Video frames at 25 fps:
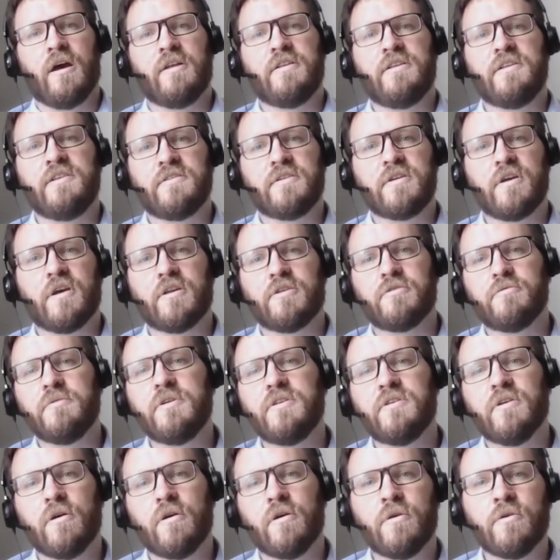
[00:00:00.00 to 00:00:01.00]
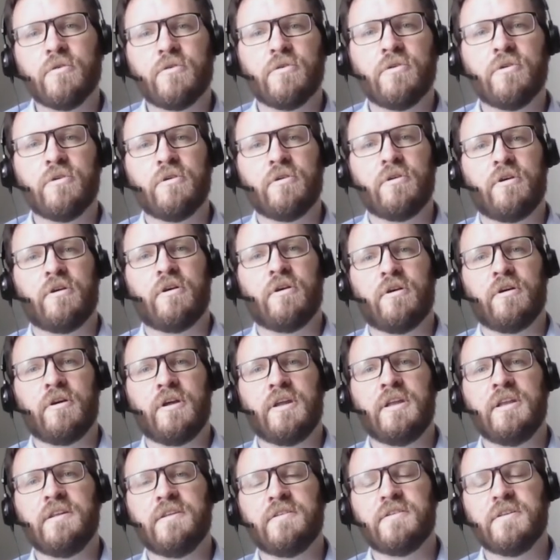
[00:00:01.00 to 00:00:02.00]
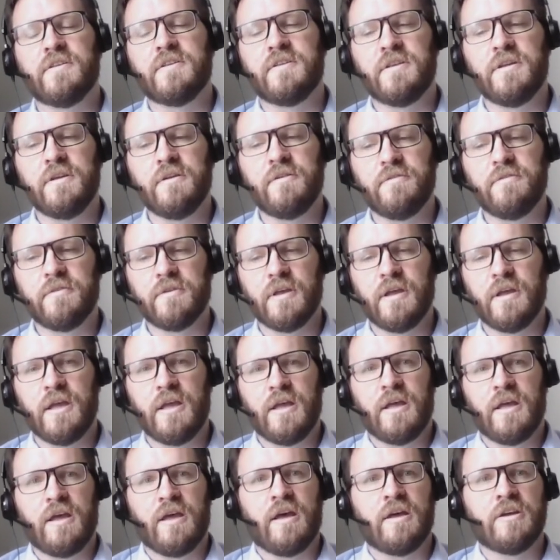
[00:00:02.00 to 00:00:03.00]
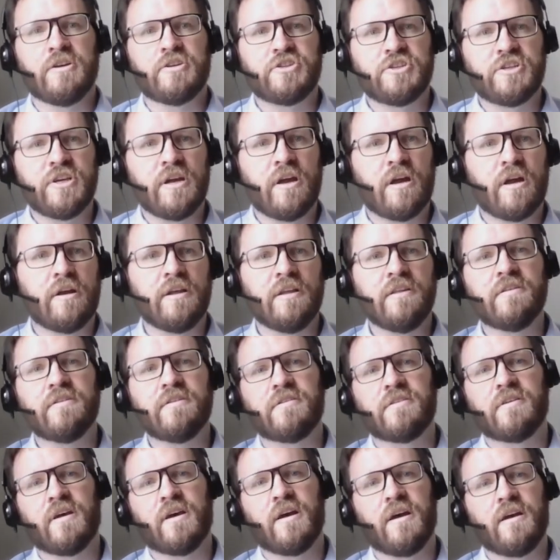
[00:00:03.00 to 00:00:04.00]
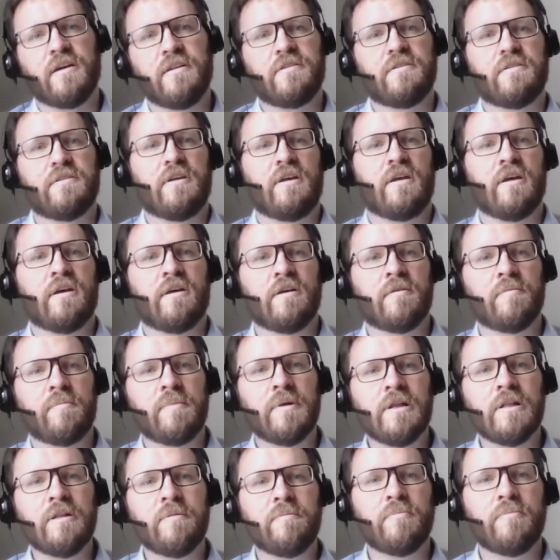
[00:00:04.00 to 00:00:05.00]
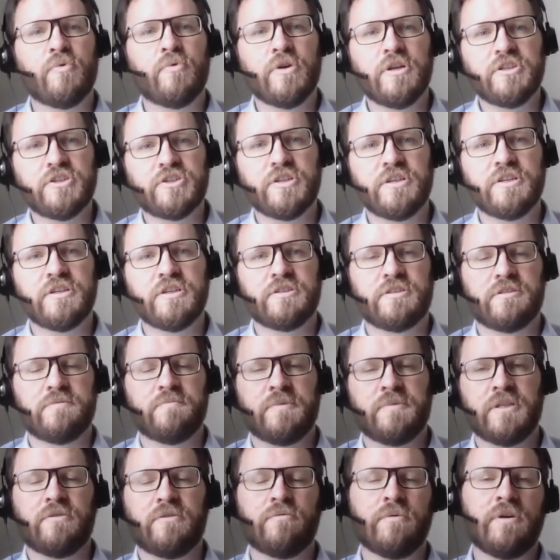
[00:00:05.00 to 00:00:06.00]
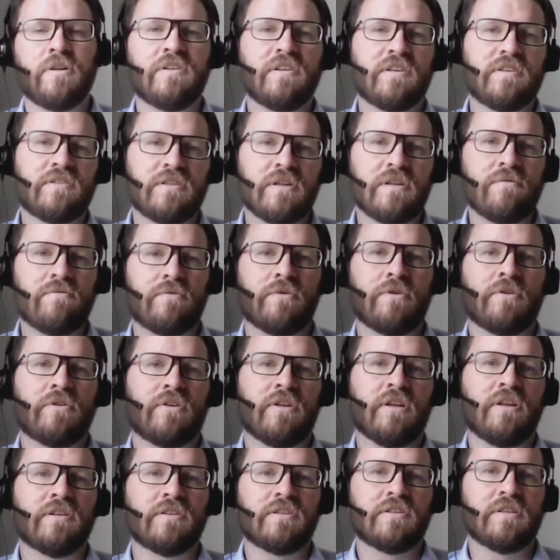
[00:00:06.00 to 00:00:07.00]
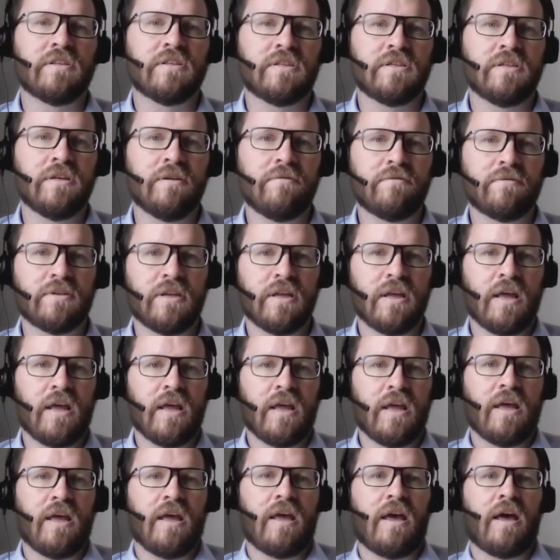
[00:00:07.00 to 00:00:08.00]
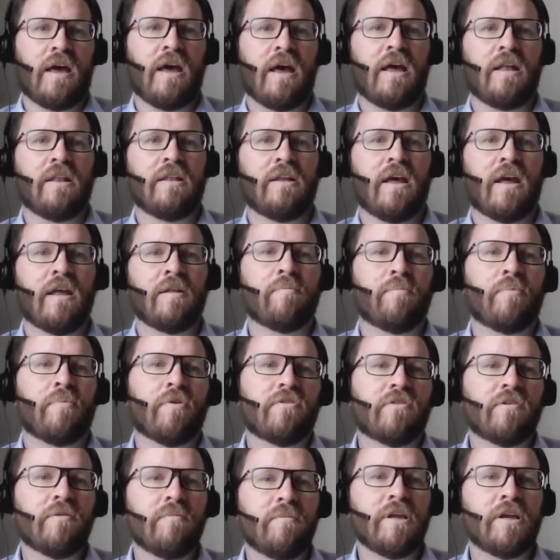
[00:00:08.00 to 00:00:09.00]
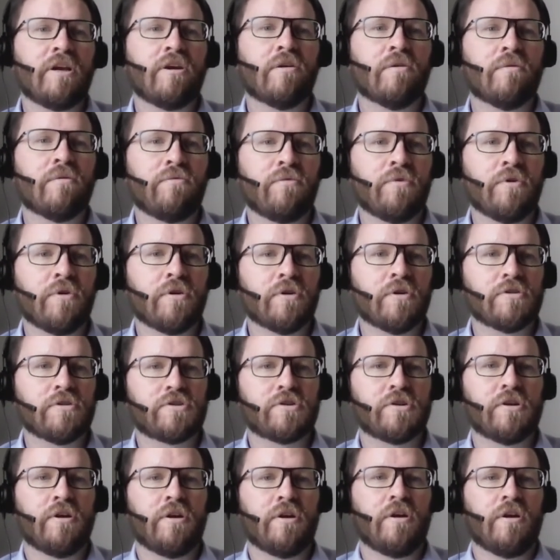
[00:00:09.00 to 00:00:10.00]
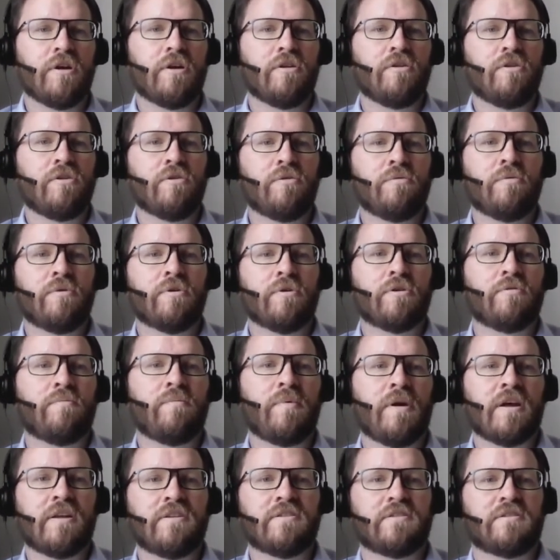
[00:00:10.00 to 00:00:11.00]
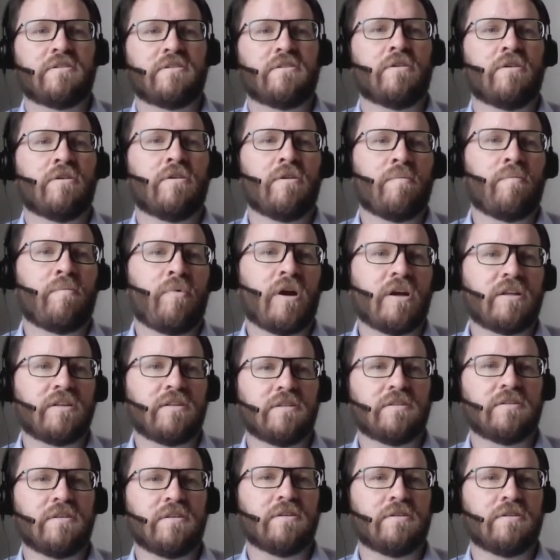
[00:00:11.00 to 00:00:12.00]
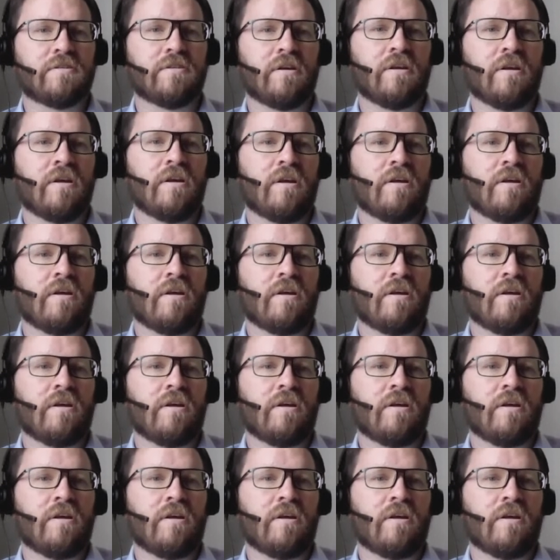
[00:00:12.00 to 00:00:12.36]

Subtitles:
discuss with other initiatives, share insights, build bridges between these different initiatives, and possibly converge toward best practices.